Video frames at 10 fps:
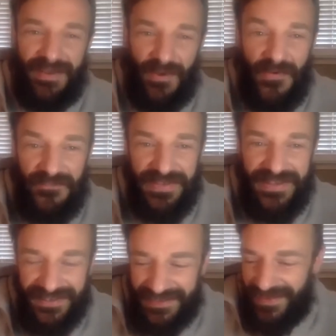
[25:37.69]

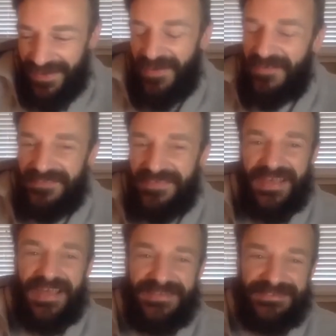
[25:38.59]
Hopefully
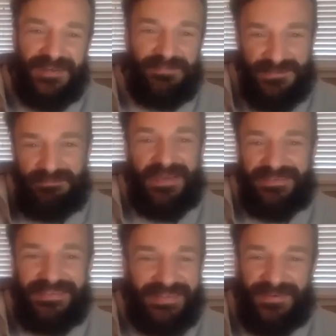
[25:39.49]
the answer I'm
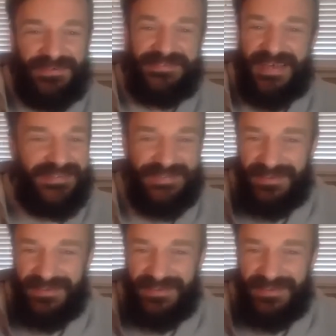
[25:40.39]
expecting coincides.